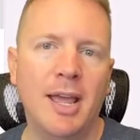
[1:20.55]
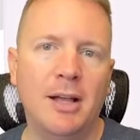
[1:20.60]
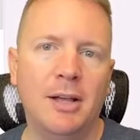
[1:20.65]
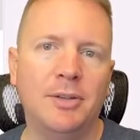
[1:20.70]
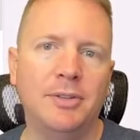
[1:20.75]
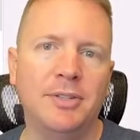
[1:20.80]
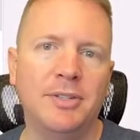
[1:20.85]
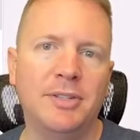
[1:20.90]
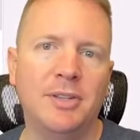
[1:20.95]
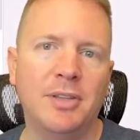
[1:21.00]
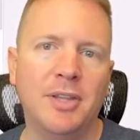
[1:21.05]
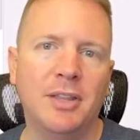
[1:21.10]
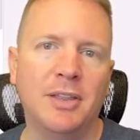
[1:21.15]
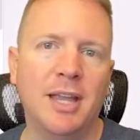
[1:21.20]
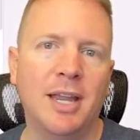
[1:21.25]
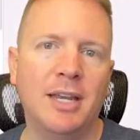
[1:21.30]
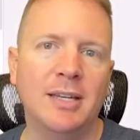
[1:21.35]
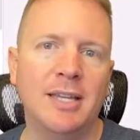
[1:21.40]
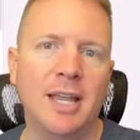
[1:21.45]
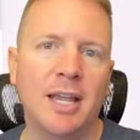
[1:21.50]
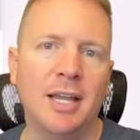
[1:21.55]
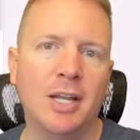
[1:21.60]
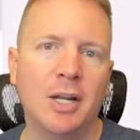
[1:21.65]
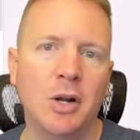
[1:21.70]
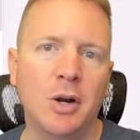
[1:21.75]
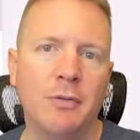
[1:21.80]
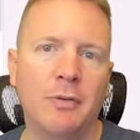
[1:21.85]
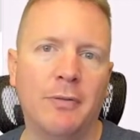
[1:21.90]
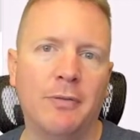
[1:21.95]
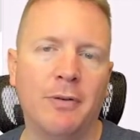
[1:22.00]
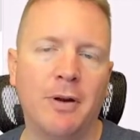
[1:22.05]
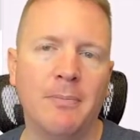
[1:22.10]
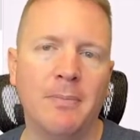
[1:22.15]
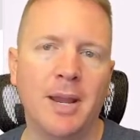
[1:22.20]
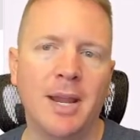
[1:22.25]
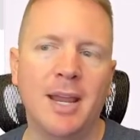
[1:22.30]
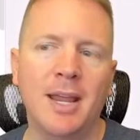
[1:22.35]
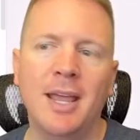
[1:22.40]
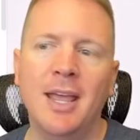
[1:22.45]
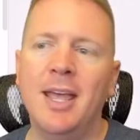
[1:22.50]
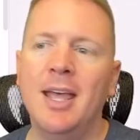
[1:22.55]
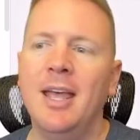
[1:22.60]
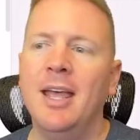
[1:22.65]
else so that they can take it over from me.